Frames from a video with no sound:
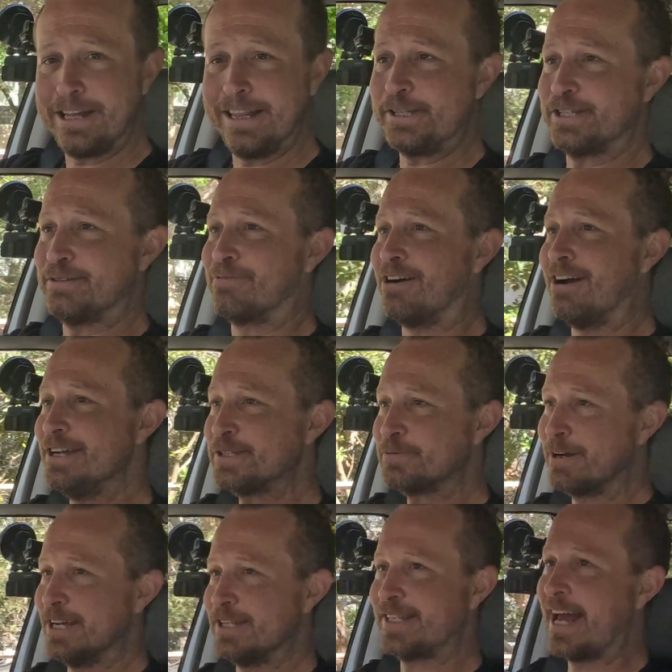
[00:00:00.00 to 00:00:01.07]
really
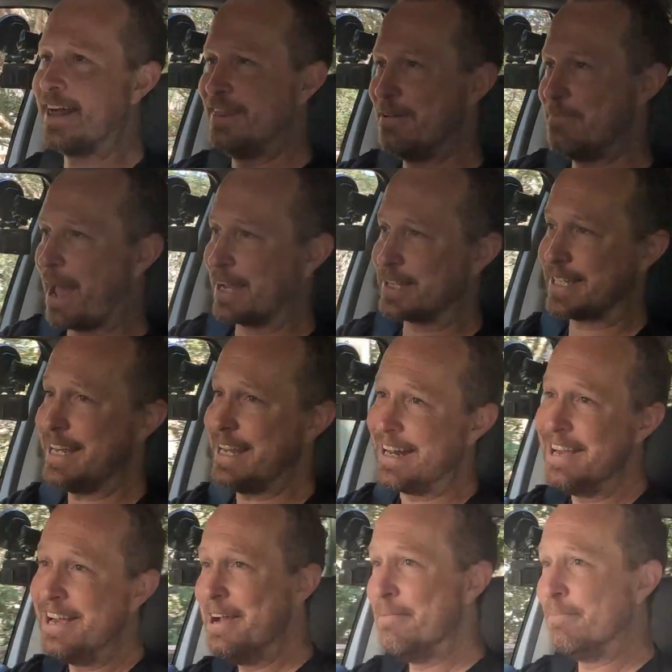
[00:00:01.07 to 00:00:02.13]
surprised when I sat in the back
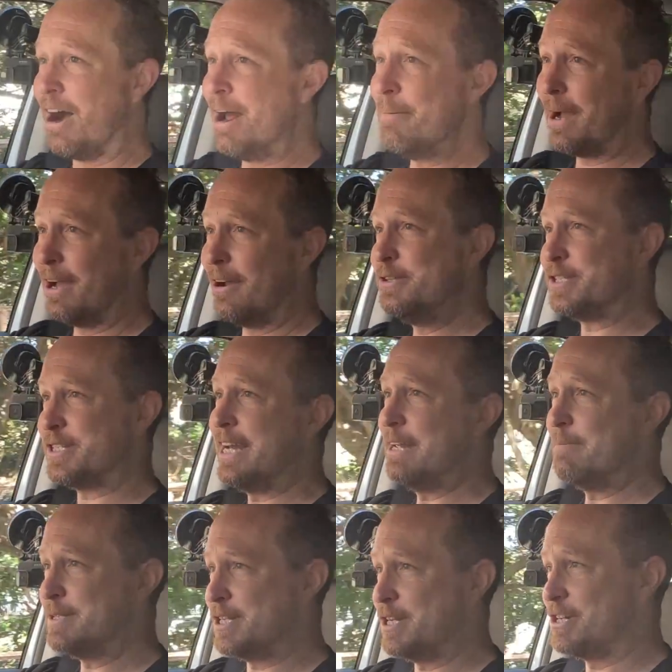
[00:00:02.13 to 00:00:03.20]
seat. Behind my own
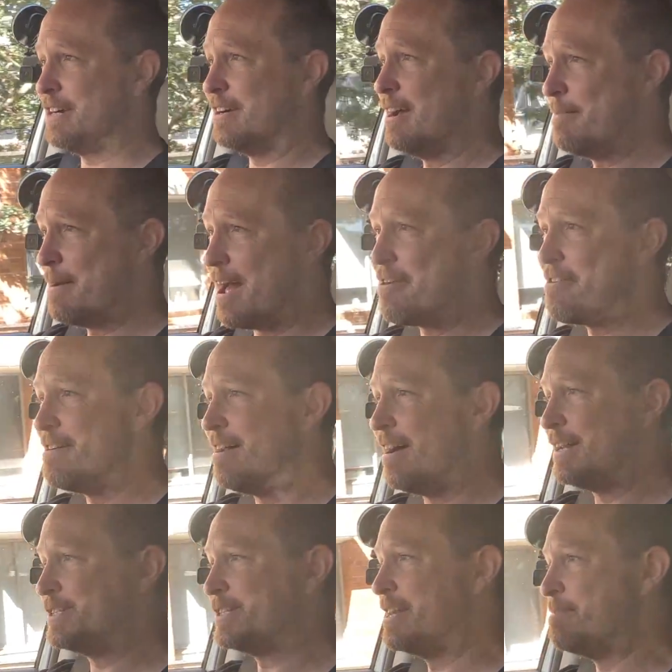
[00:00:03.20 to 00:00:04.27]
seating position, and I'm
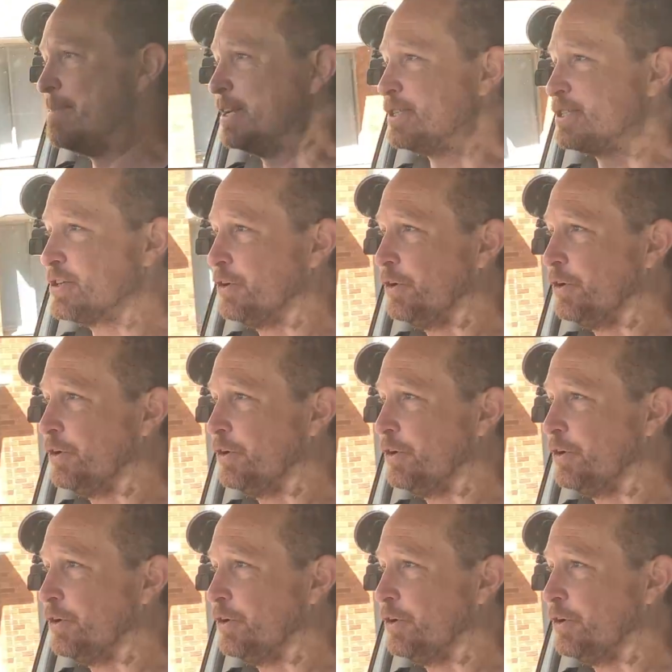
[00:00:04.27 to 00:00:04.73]
190 centimeters